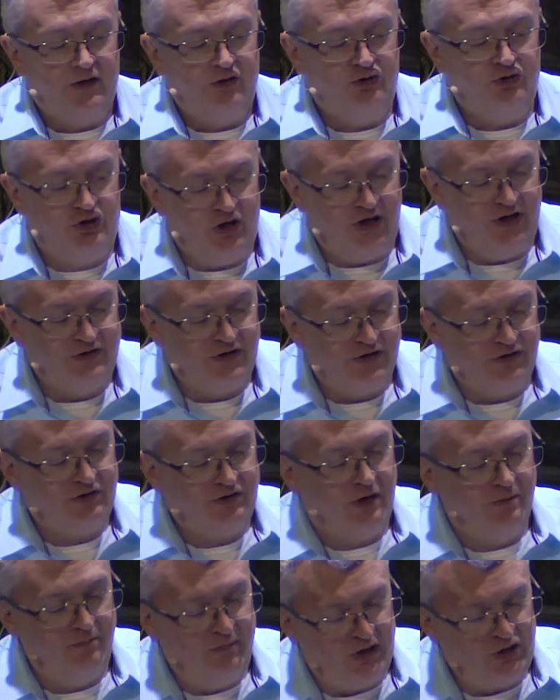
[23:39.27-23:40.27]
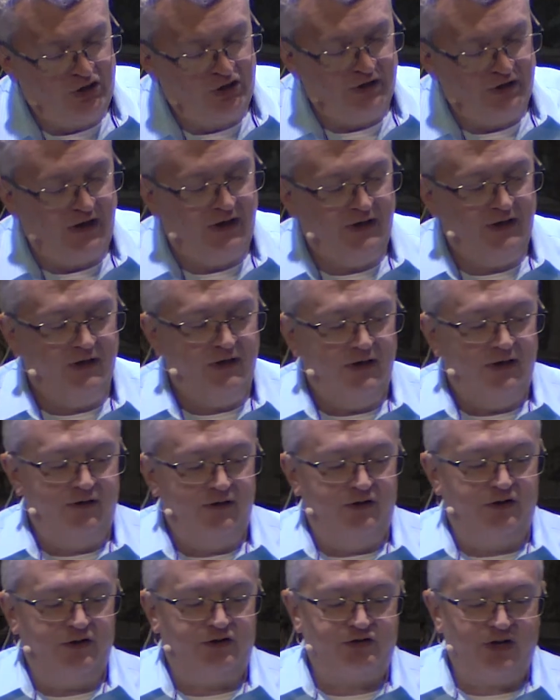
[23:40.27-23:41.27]
Jesus commissioning
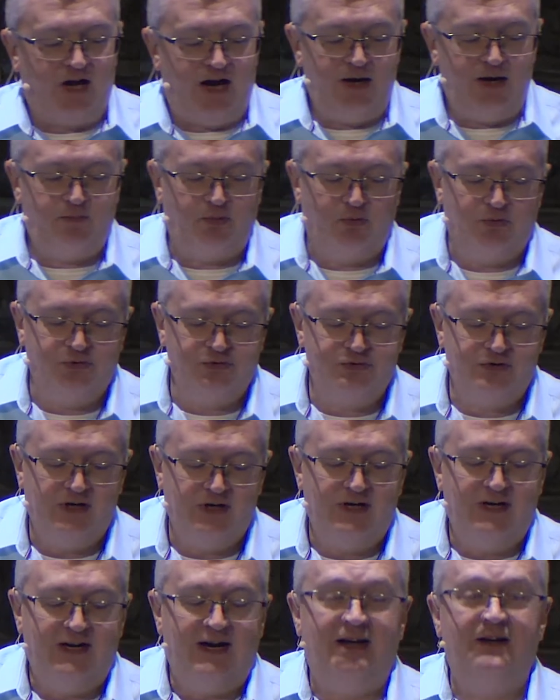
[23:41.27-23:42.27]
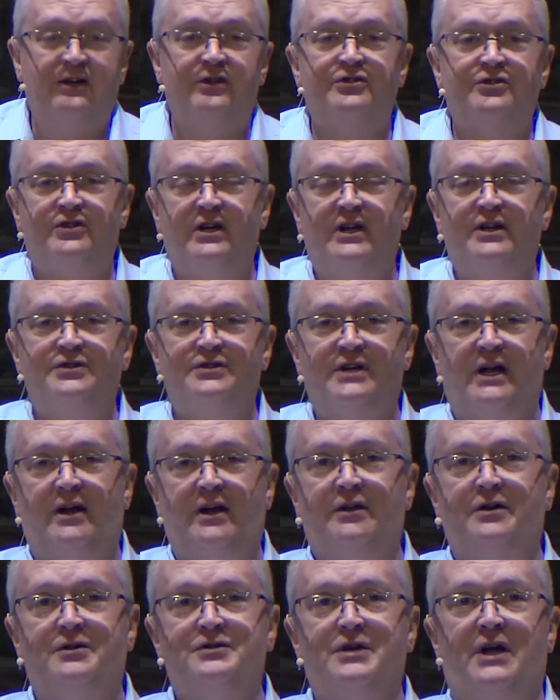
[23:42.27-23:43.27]
the disciples and ascends out
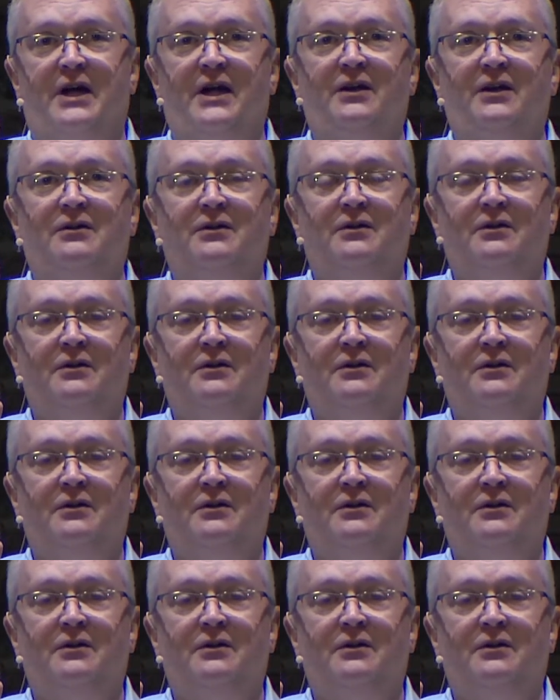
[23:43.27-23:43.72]
of their sight.